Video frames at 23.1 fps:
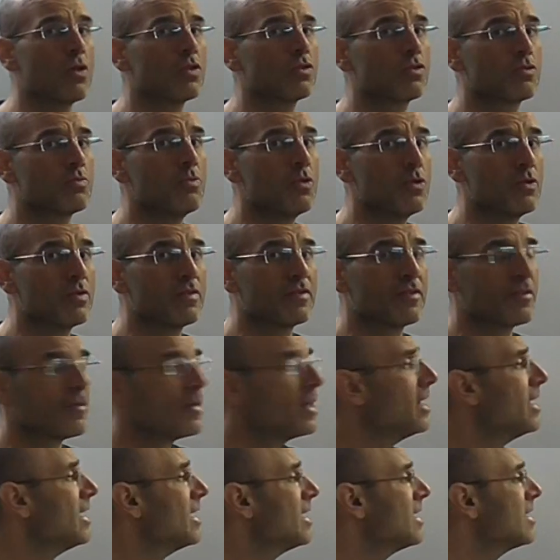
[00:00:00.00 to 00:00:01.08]
won't move.
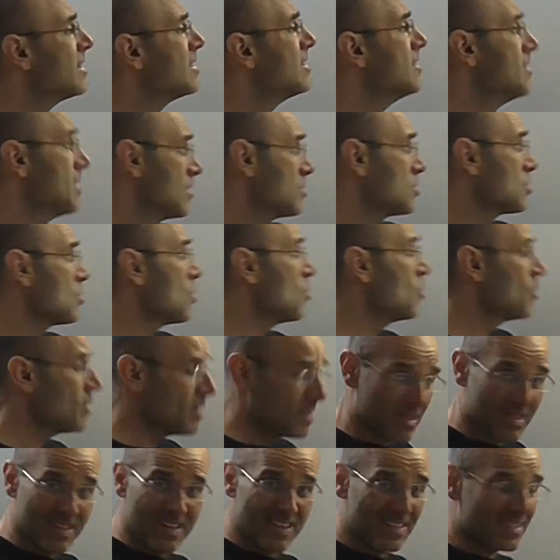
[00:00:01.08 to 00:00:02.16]

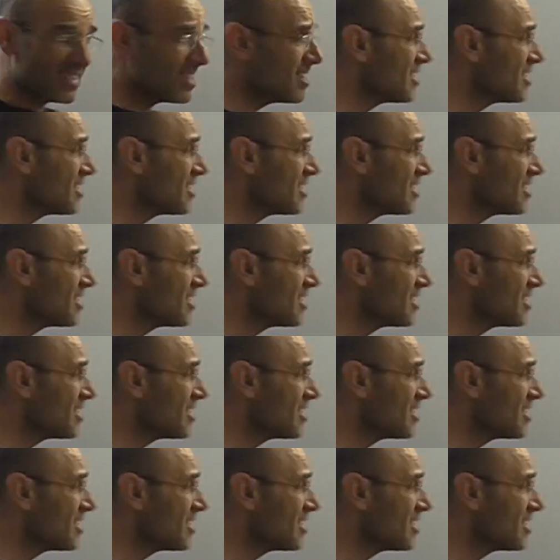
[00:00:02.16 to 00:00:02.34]
So this